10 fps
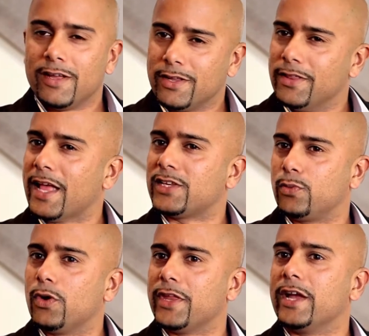then that's
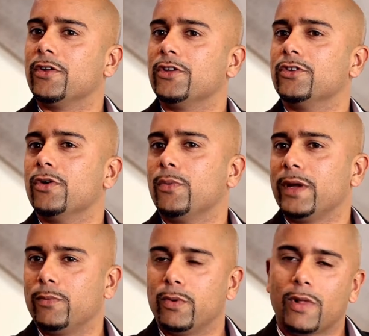what they're going to do, and
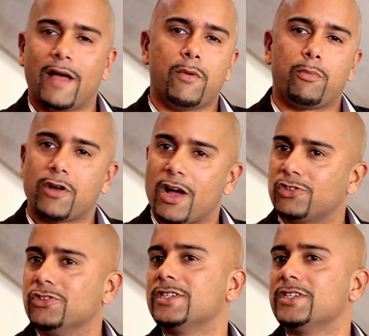we will have a production